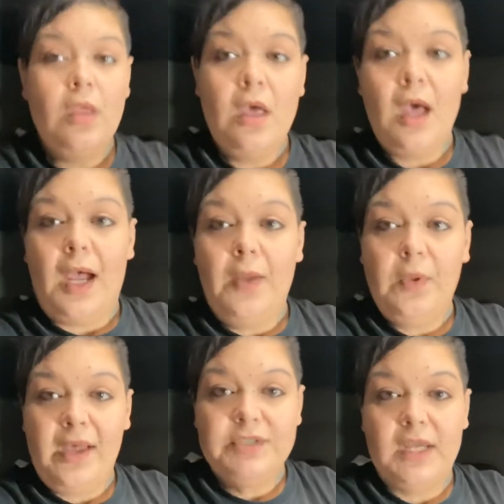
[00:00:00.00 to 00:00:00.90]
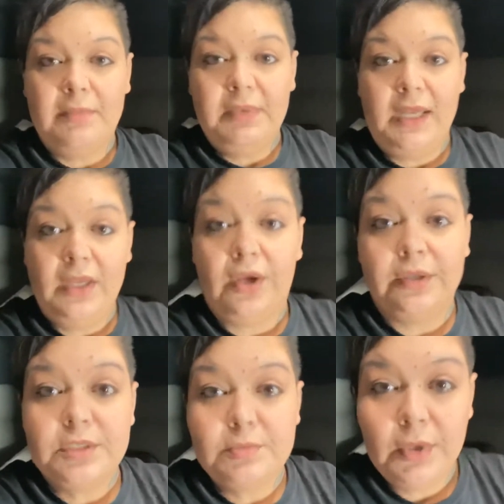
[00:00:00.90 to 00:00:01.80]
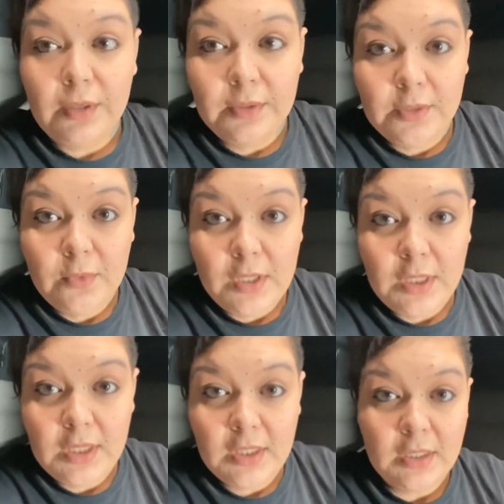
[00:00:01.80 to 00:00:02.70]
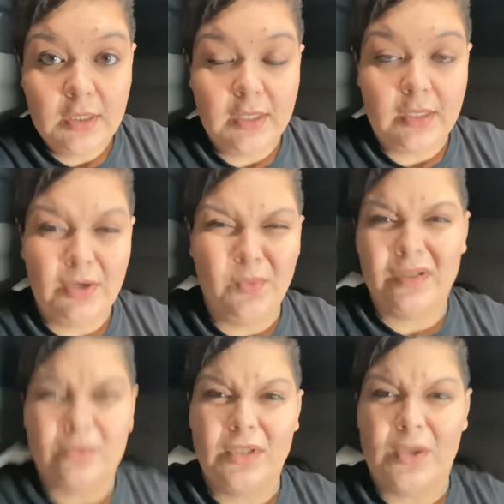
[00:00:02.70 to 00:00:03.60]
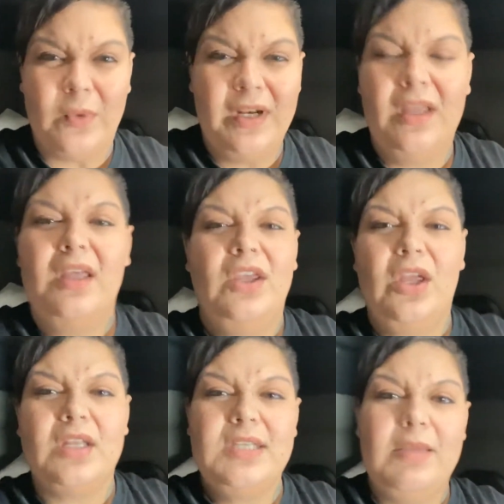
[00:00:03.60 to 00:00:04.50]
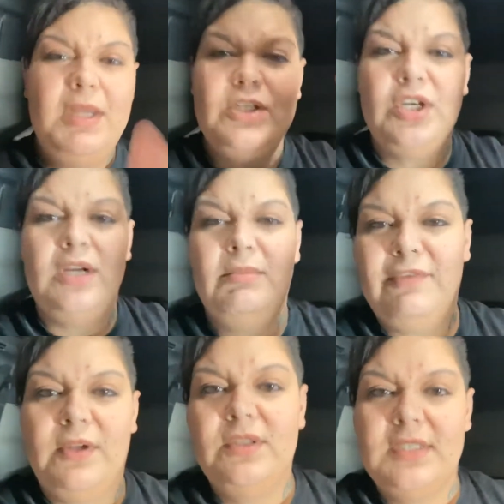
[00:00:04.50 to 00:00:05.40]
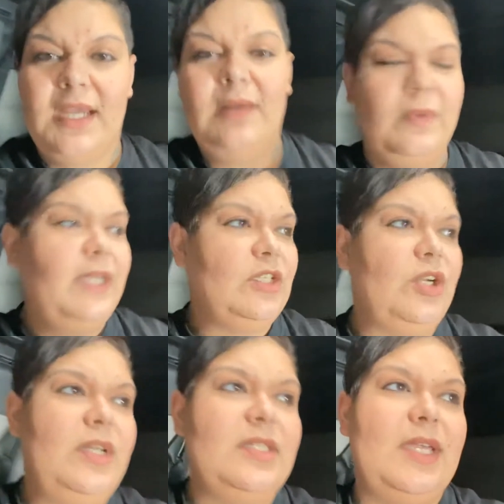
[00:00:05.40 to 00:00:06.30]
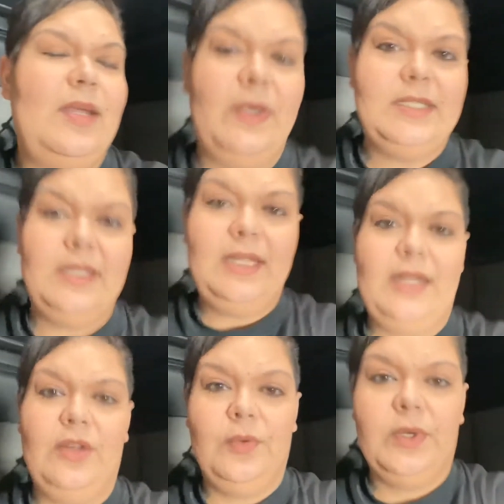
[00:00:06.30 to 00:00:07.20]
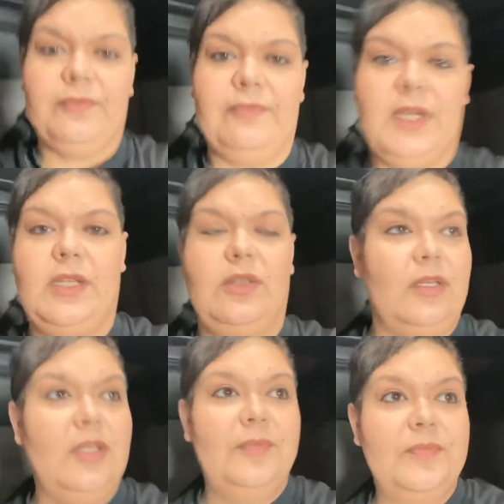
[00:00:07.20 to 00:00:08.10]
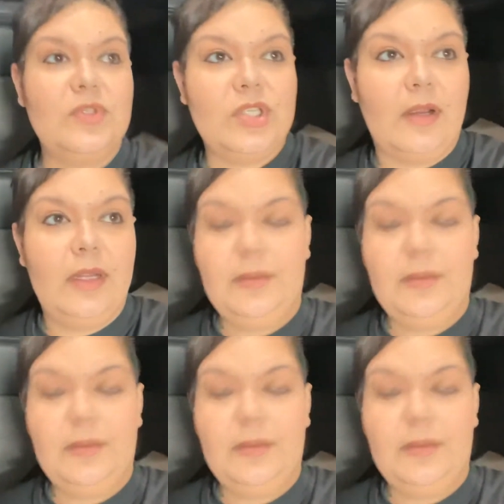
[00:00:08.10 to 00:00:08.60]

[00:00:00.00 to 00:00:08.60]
I will have to update y'all tomorrow. I don't know where to look when... Y'all tell me to turn my phone sideways. I turn it sideways and then I don't know where to fucking look. Sorry.